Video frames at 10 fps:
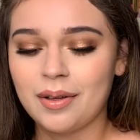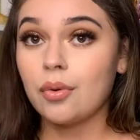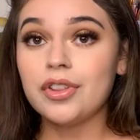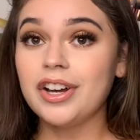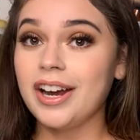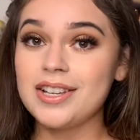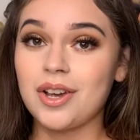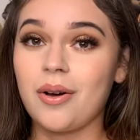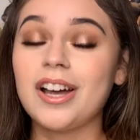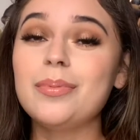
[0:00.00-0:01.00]
Well, there you guys
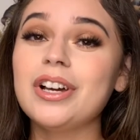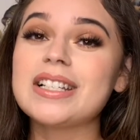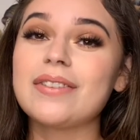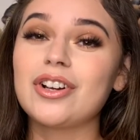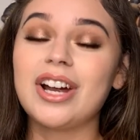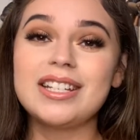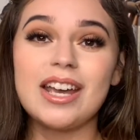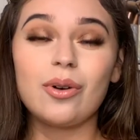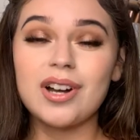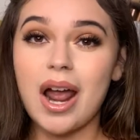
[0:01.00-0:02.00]
go. I hope you guys have a great day
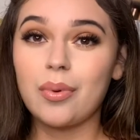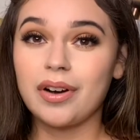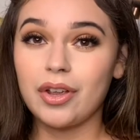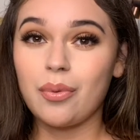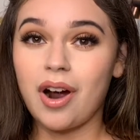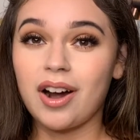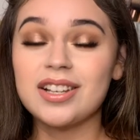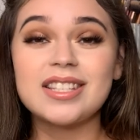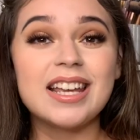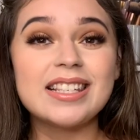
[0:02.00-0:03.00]
or night wherever you are.
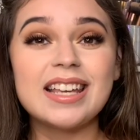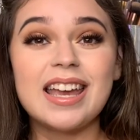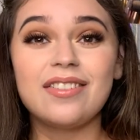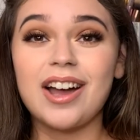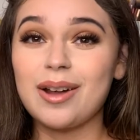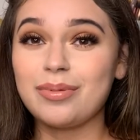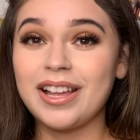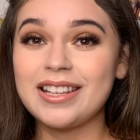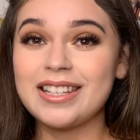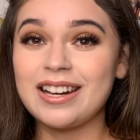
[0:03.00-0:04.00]
Stay safe, God
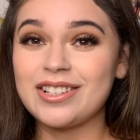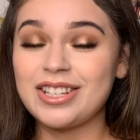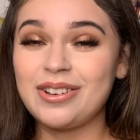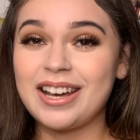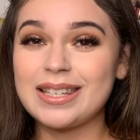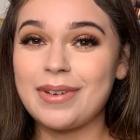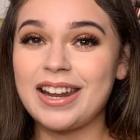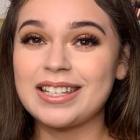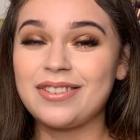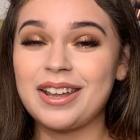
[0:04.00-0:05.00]
bless, and I'll see you guys in my
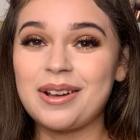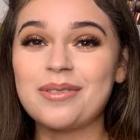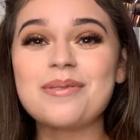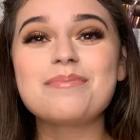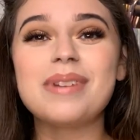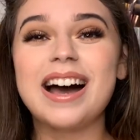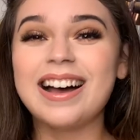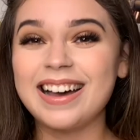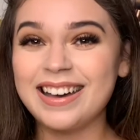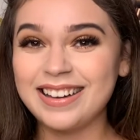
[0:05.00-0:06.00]
next video.
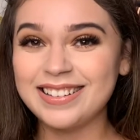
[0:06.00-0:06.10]
Bye!